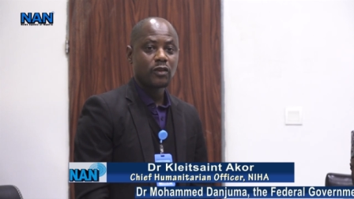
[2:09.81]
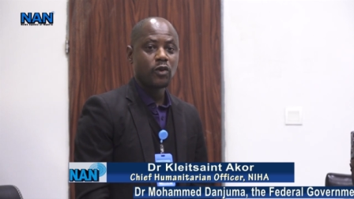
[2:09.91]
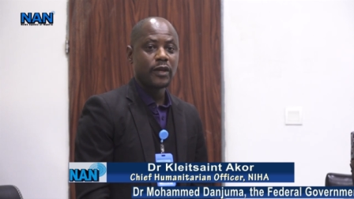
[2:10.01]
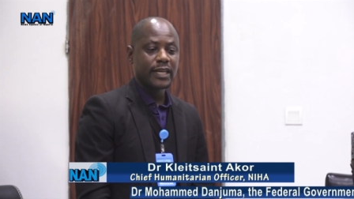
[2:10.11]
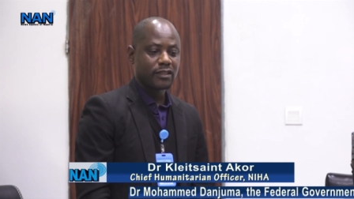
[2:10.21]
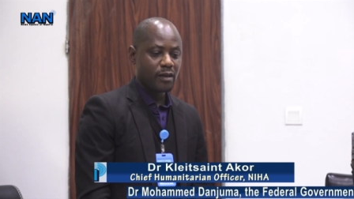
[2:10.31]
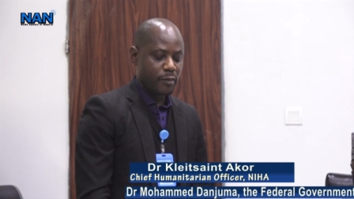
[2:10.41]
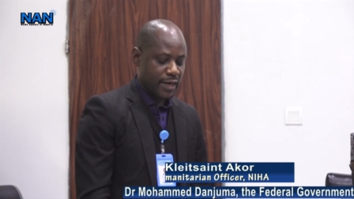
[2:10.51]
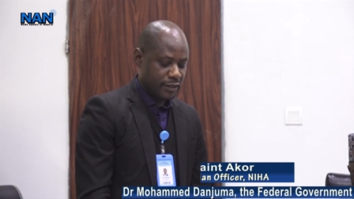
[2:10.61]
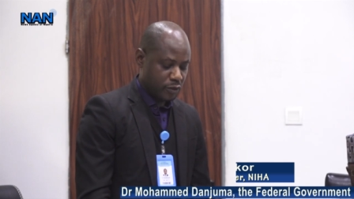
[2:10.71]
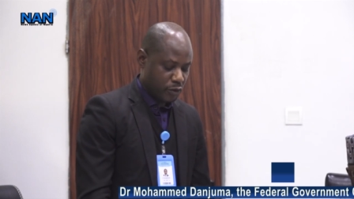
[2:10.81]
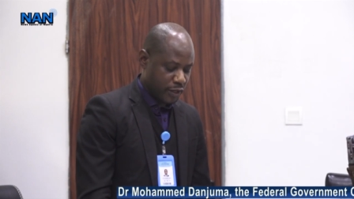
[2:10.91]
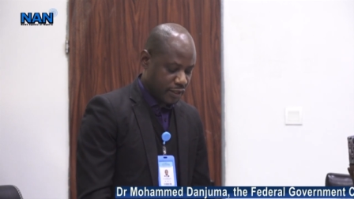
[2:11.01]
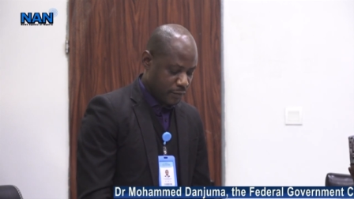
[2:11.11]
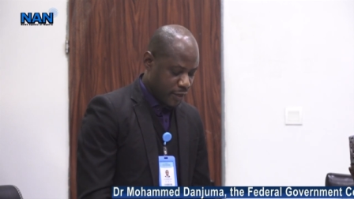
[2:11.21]
going extra miles to
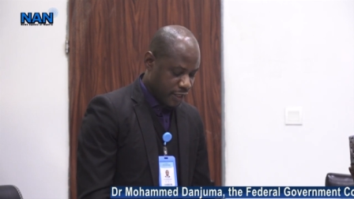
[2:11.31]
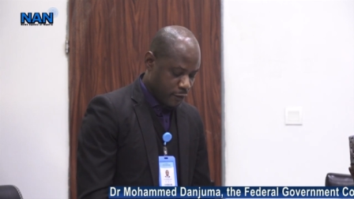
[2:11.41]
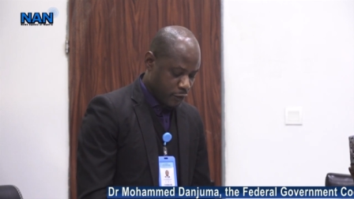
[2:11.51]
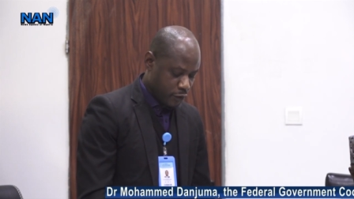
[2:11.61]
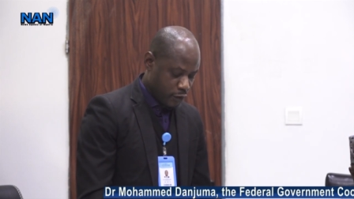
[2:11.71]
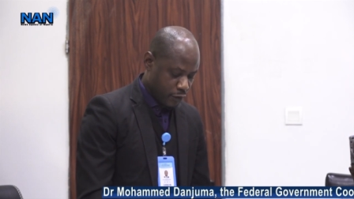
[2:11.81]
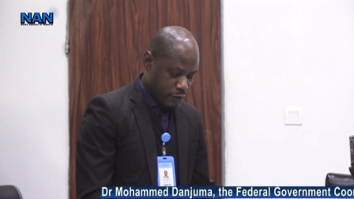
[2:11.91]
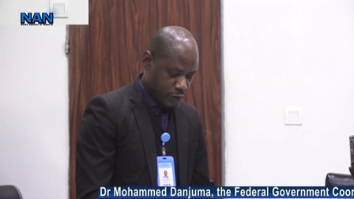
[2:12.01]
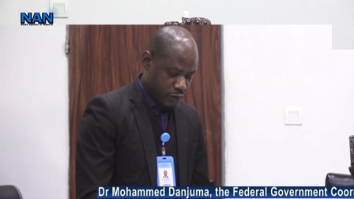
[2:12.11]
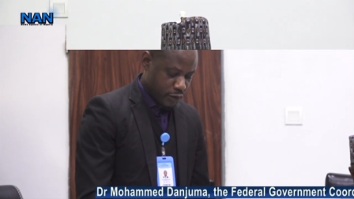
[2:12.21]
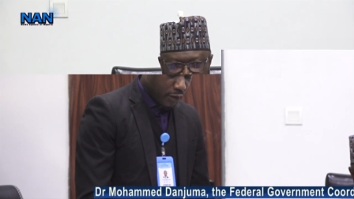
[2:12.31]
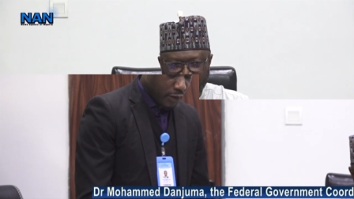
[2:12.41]
create a better world for all of us.